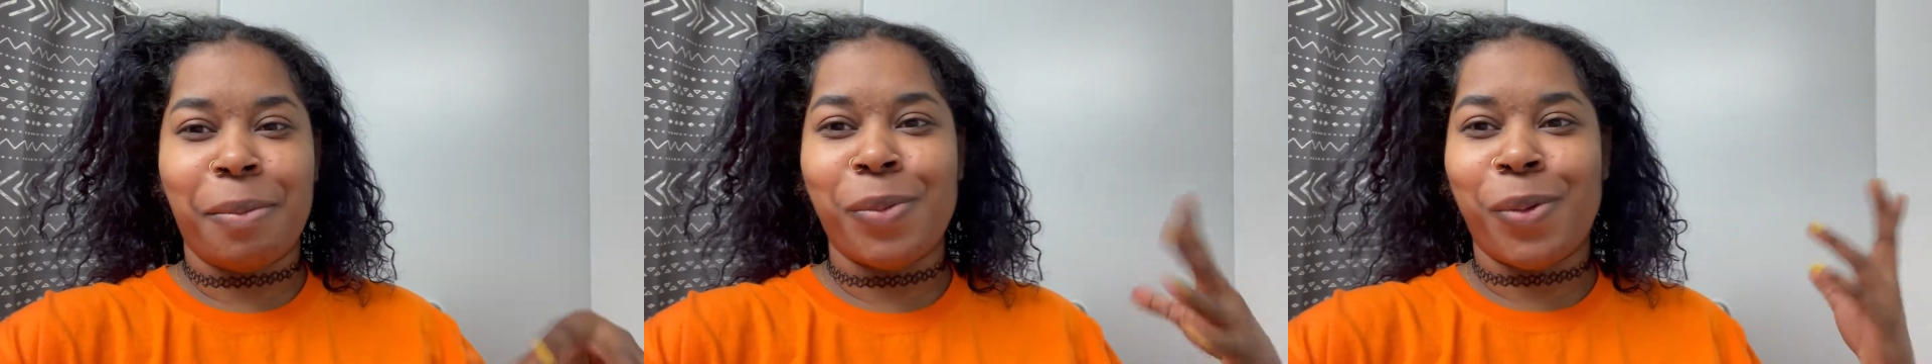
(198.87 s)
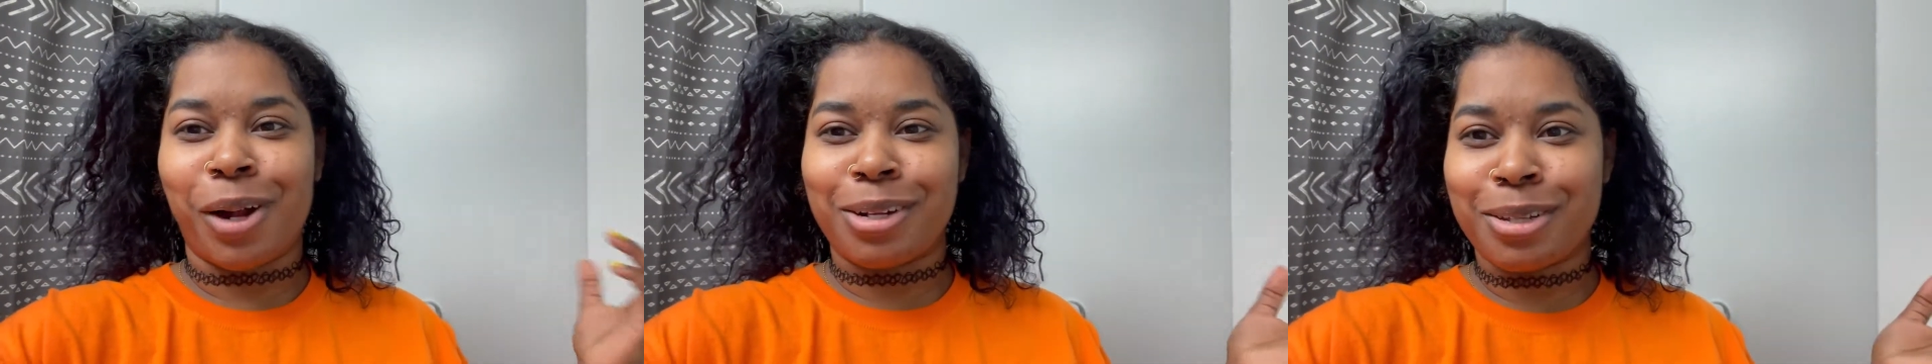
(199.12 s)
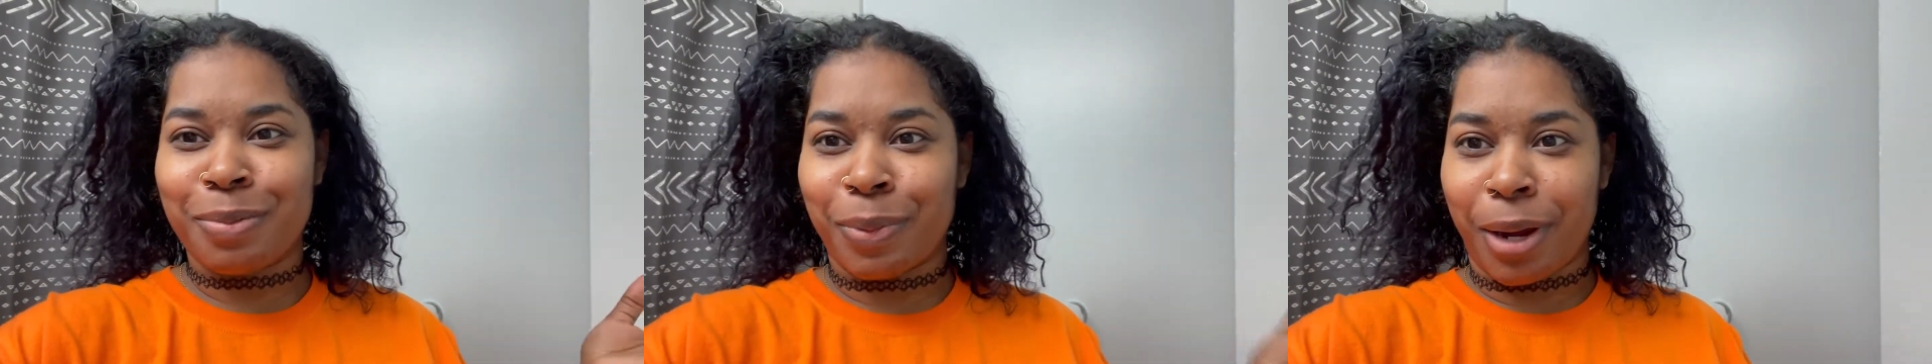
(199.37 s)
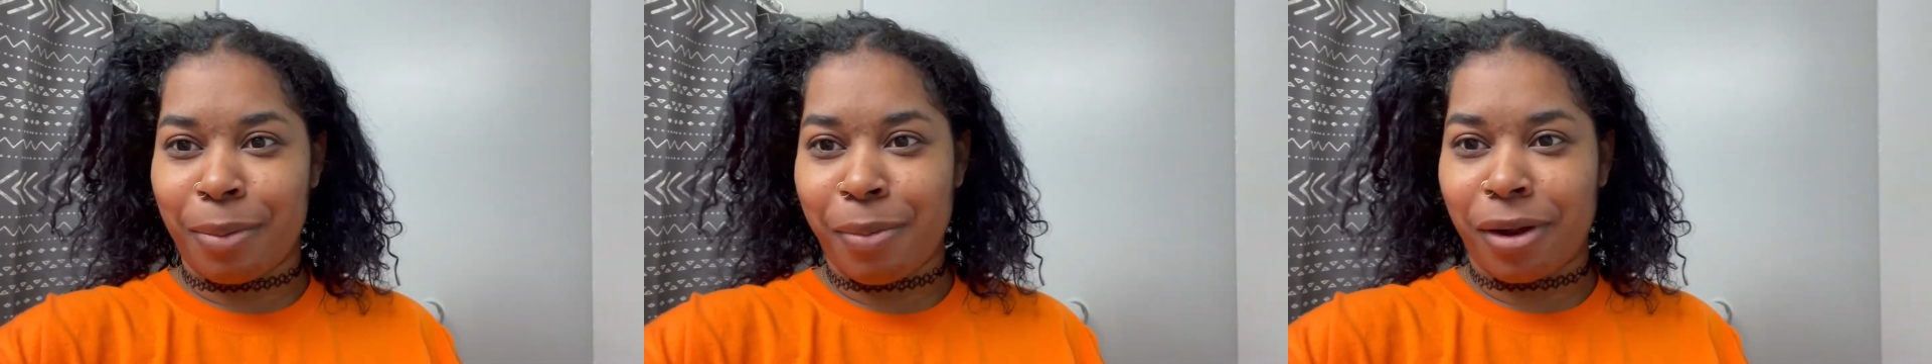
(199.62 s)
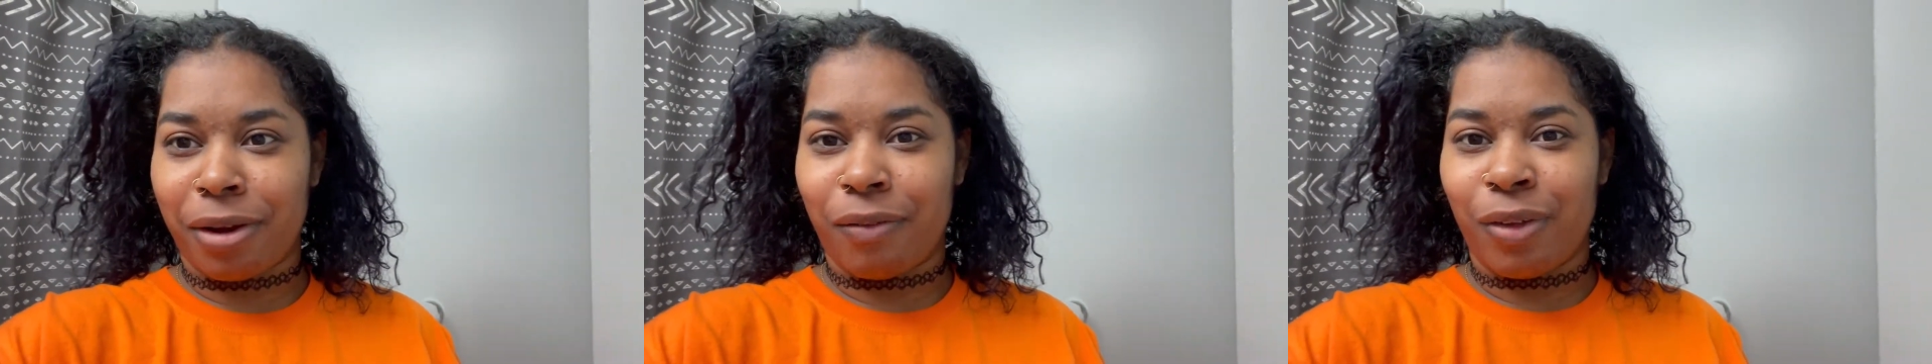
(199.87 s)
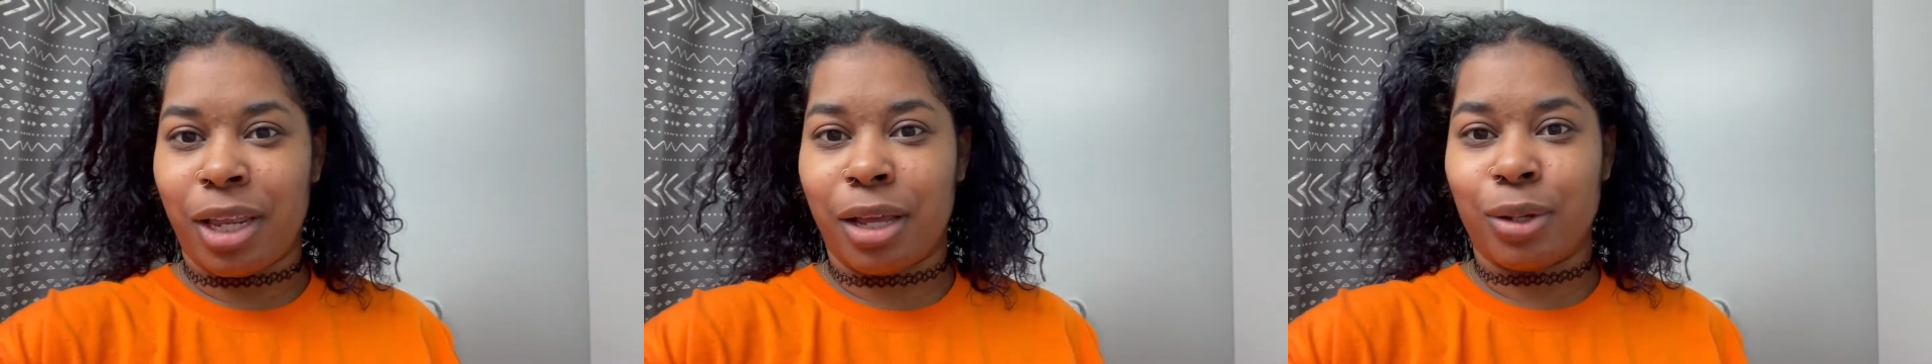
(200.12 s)
watched some Brad Mondo
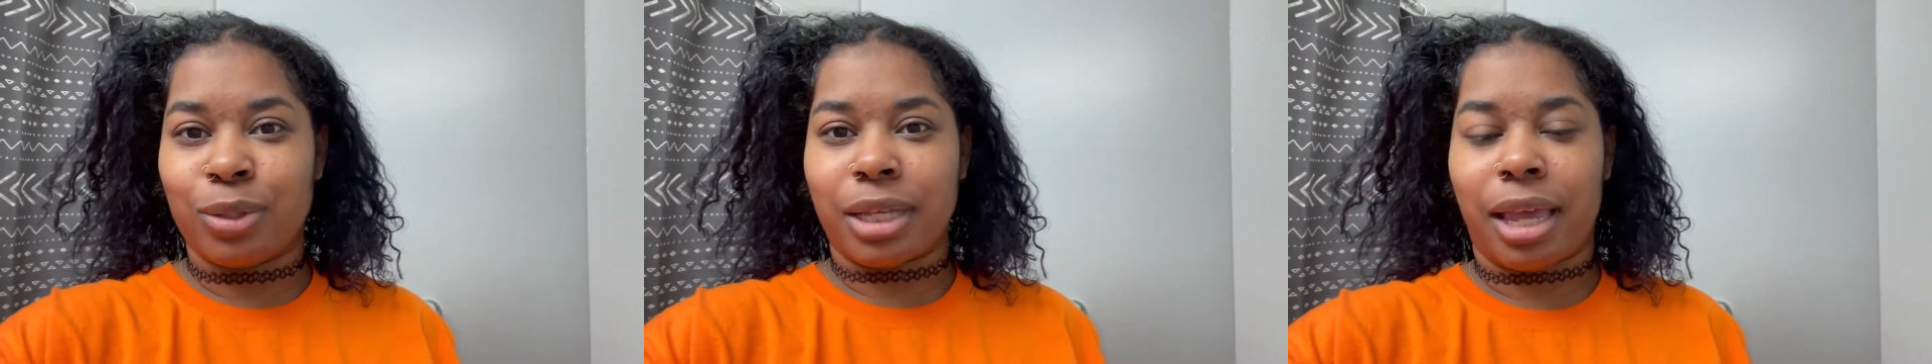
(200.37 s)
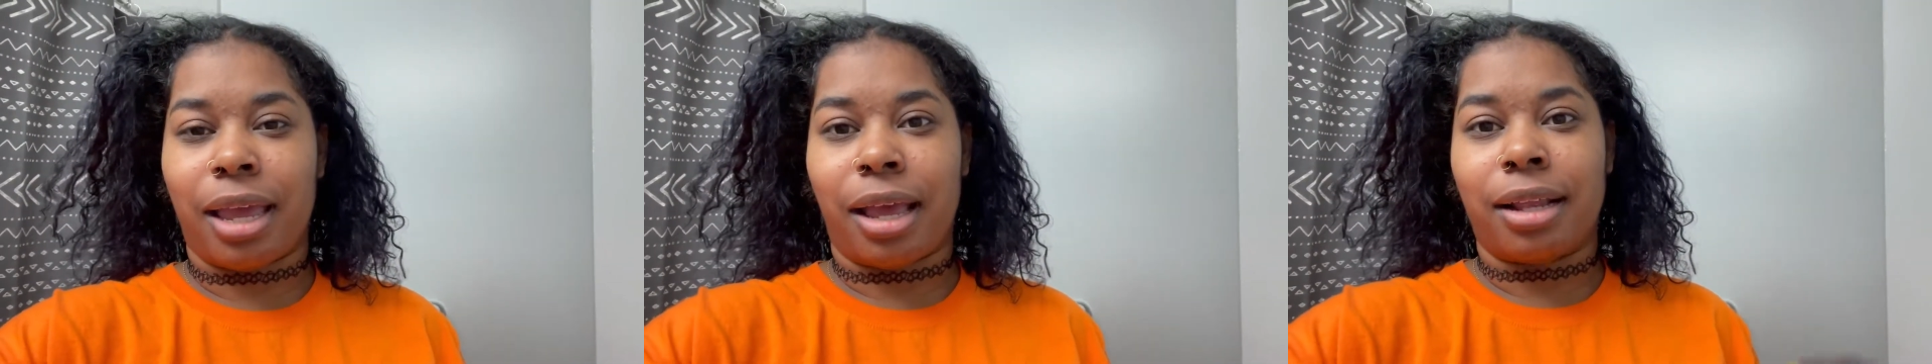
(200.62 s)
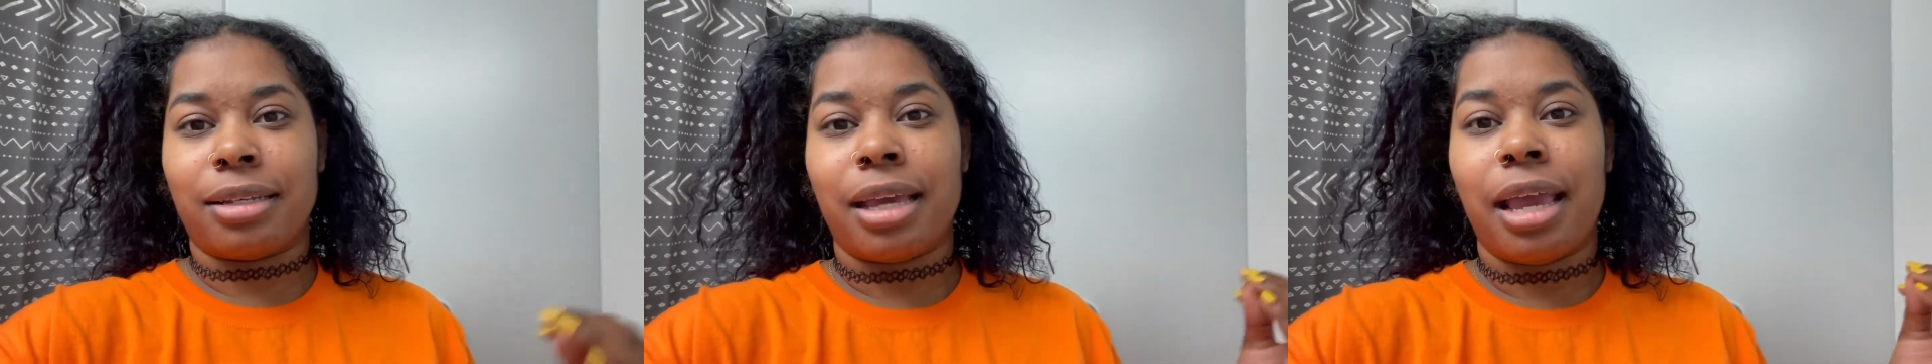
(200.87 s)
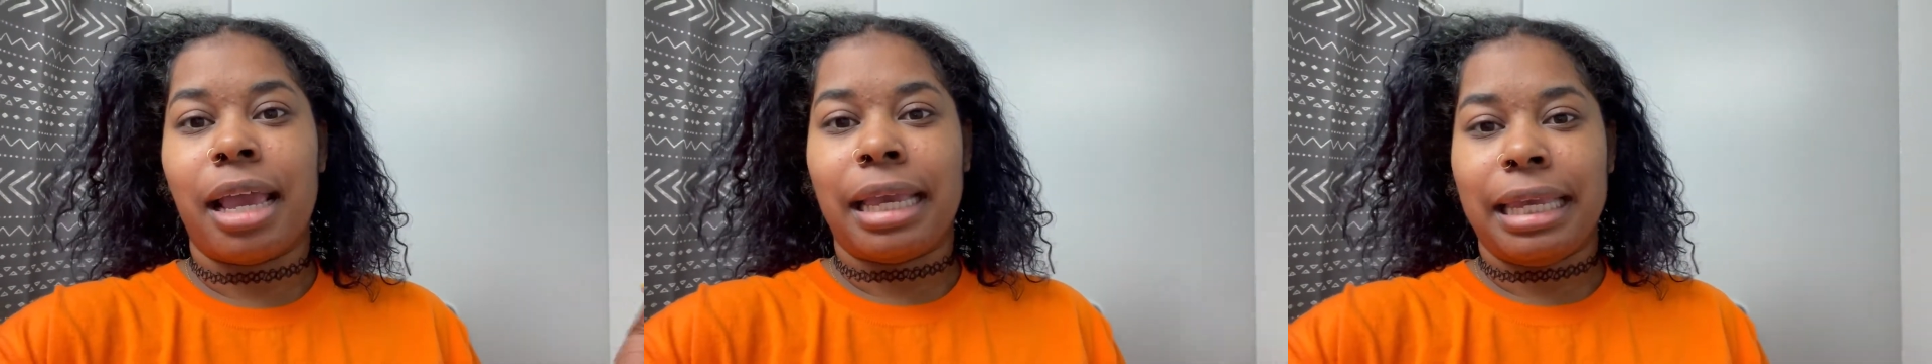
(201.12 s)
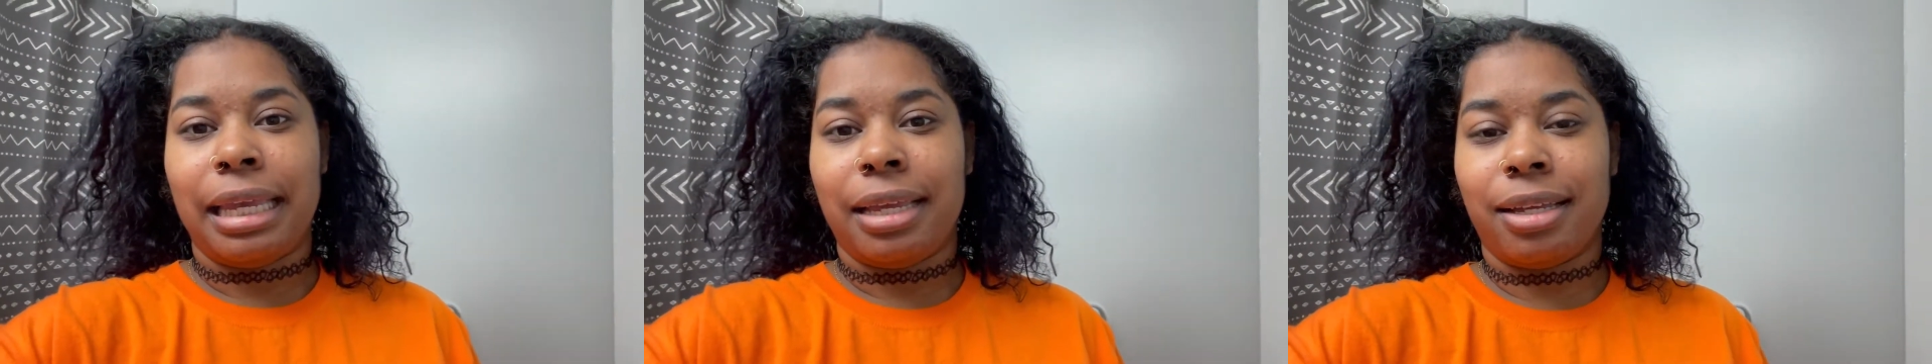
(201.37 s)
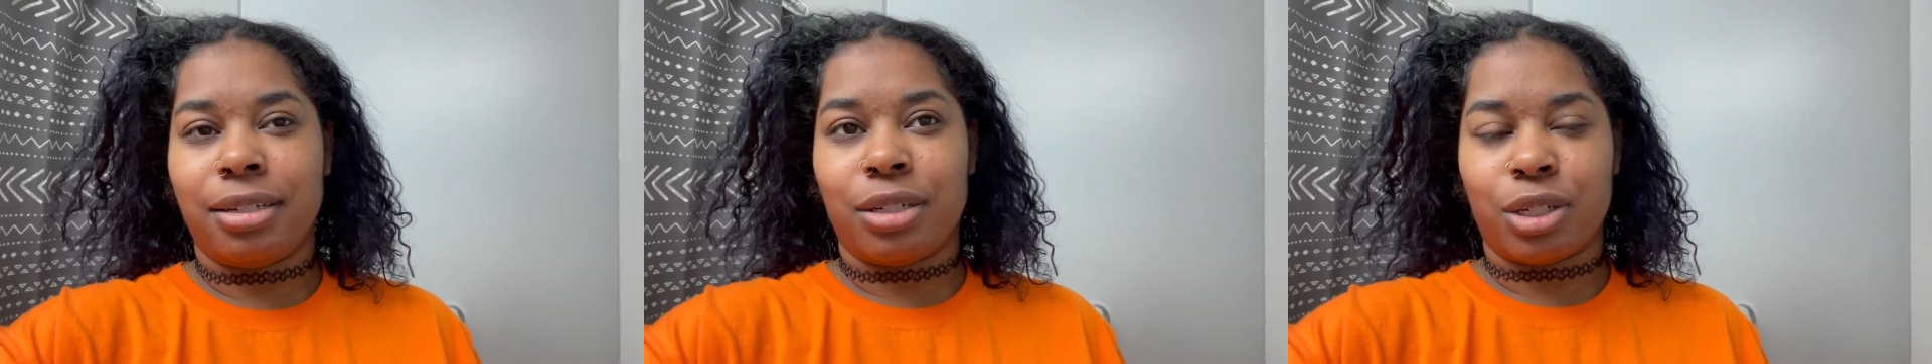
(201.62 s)
videos, and
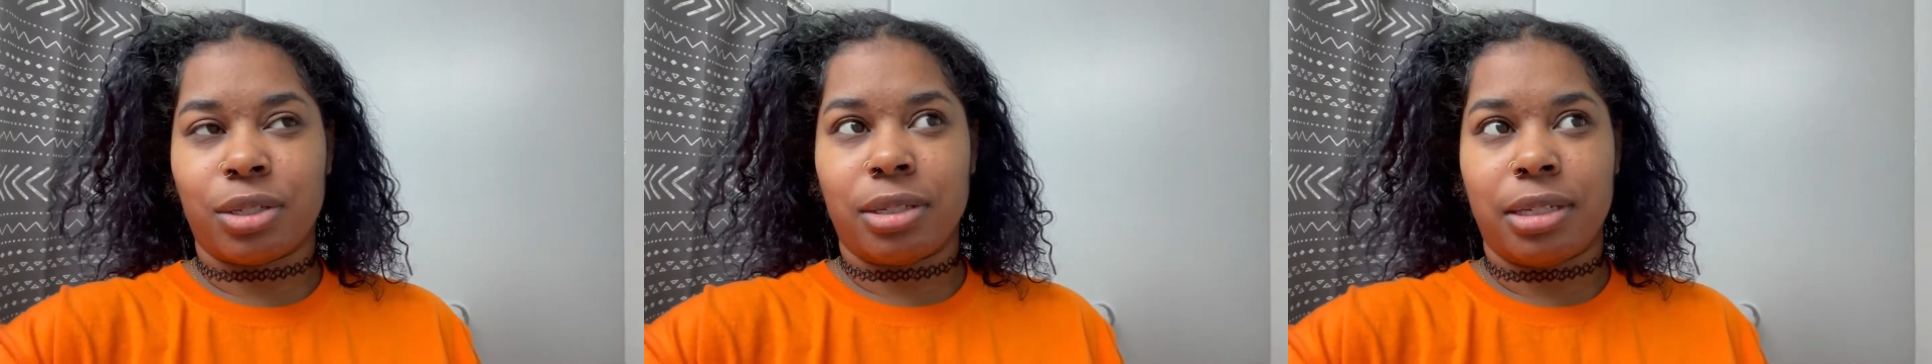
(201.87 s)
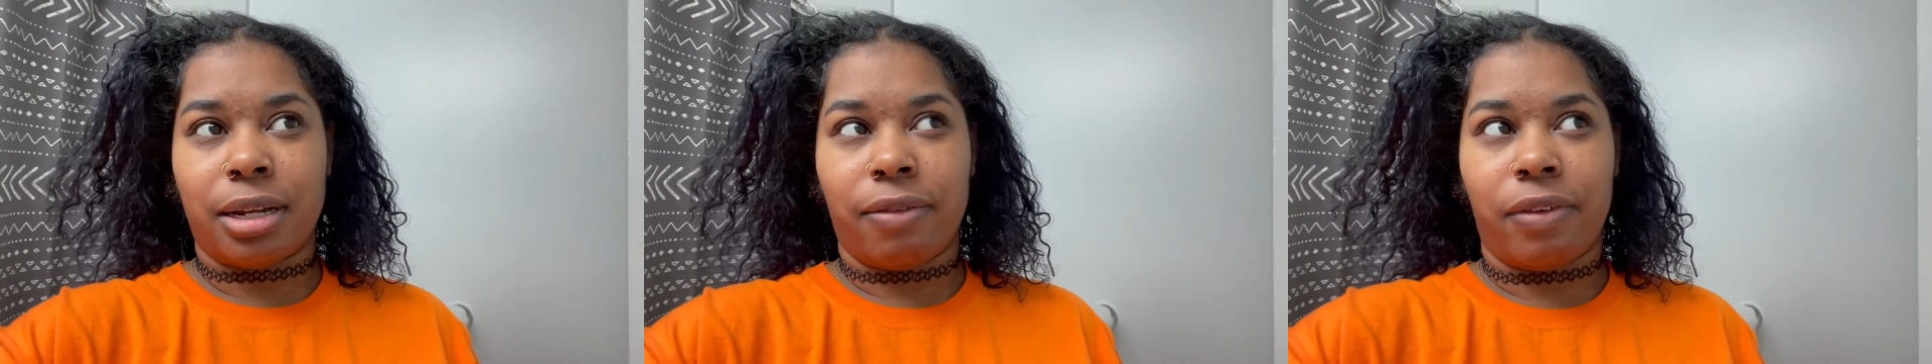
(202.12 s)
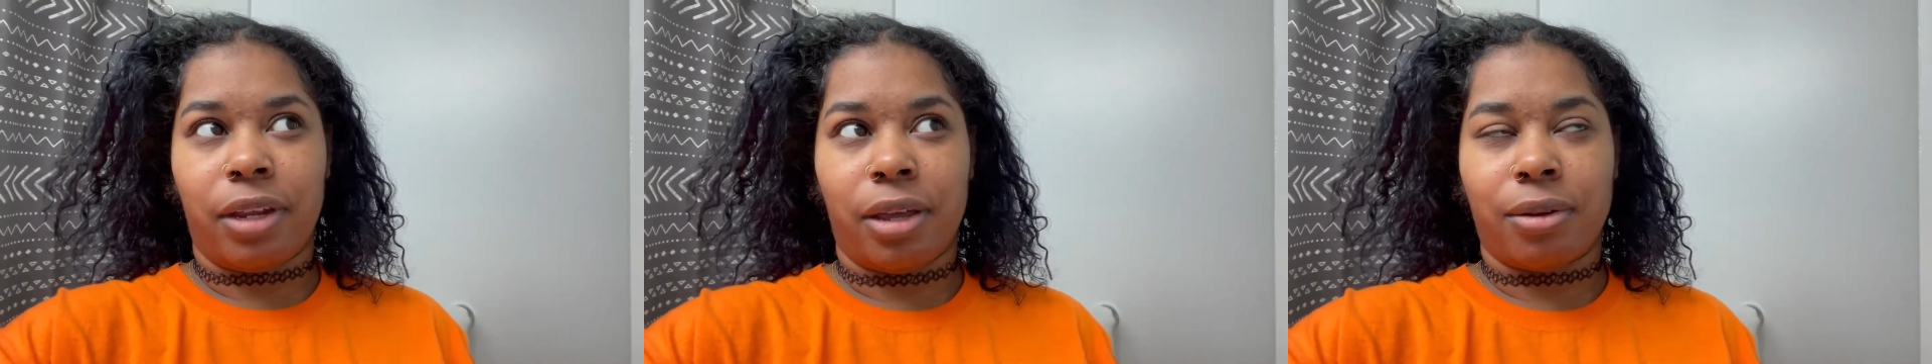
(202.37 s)
he just did a video,